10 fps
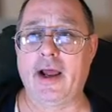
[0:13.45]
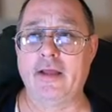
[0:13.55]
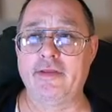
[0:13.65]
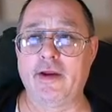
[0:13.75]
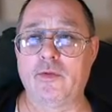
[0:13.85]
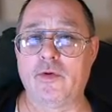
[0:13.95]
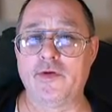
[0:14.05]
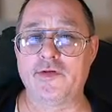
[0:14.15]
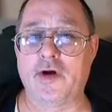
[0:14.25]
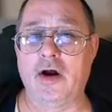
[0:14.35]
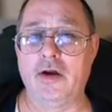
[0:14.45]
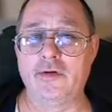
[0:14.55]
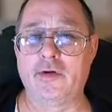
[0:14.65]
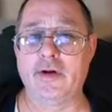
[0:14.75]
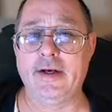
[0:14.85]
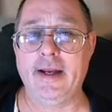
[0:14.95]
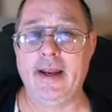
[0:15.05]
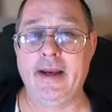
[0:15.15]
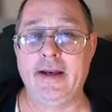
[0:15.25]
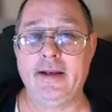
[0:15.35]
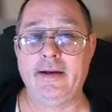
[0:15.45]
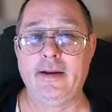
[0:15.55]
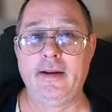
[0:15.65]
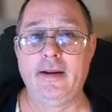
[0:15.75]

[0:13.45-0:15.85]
I think, was 180,